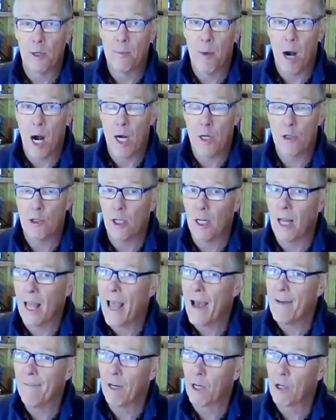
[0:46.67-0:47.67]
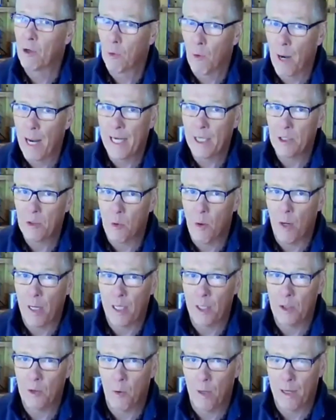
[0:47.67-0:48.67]
margin and have a great
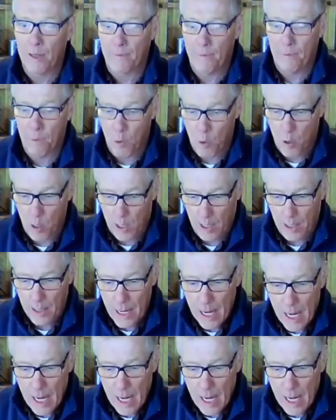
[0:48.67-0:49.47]
2024.